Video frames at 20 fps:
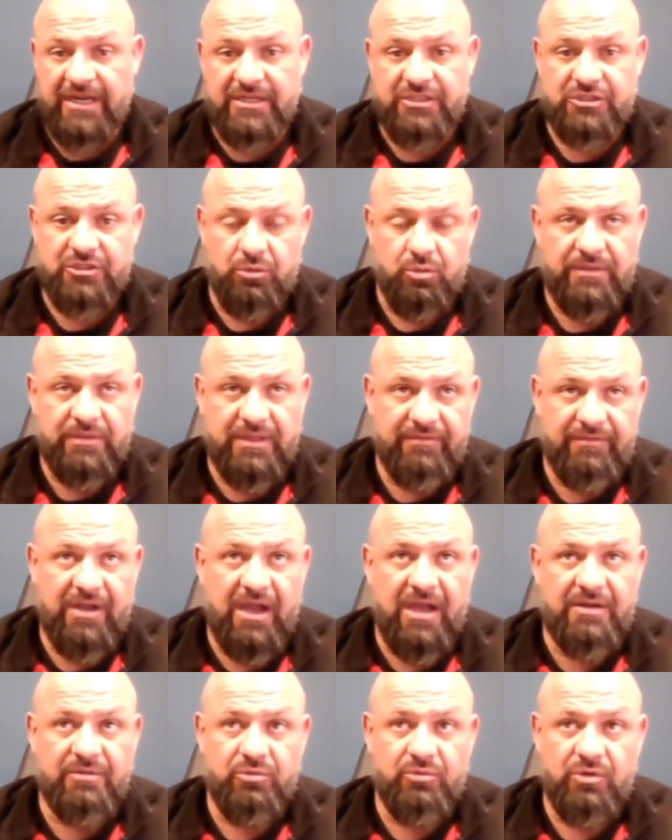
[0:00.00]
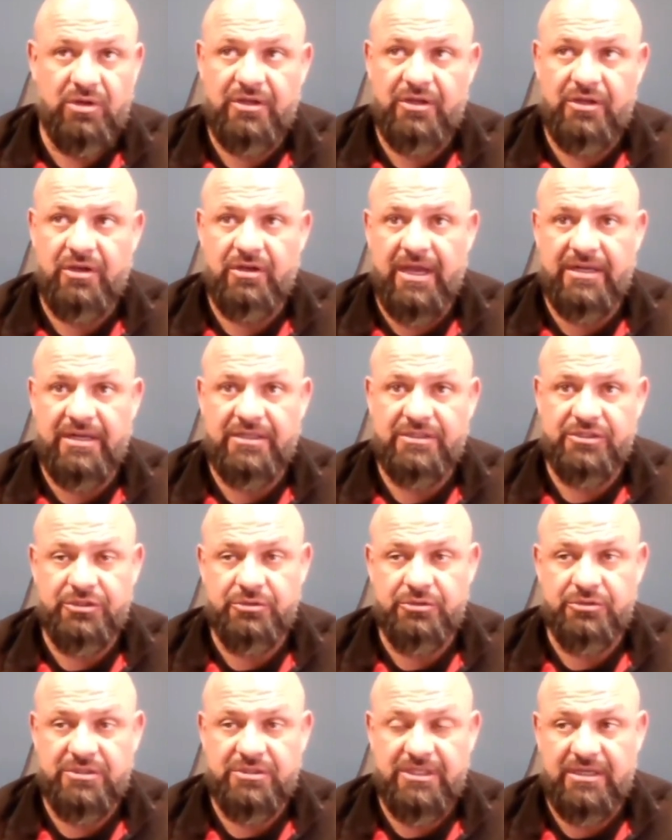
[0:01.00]
So what they've gotten really good at is
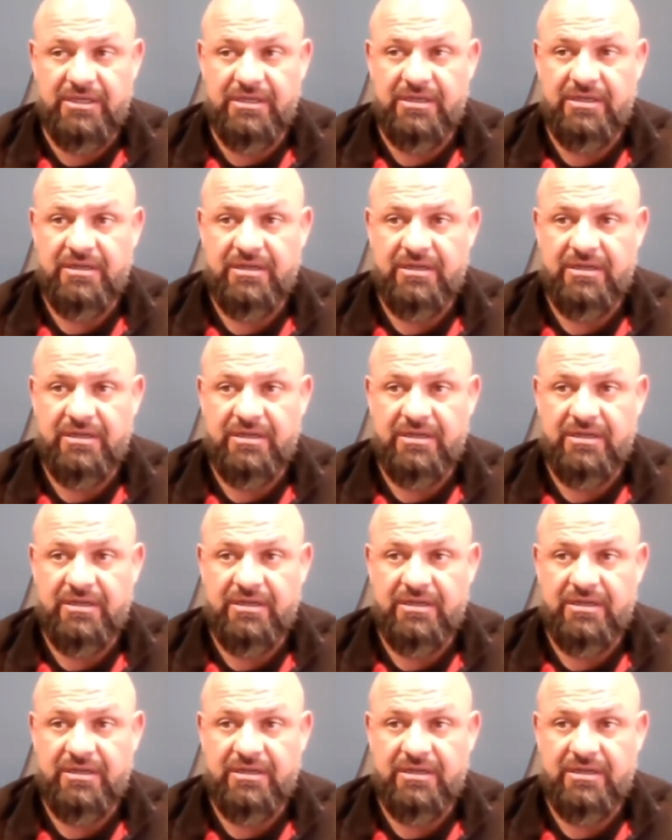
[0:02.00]
using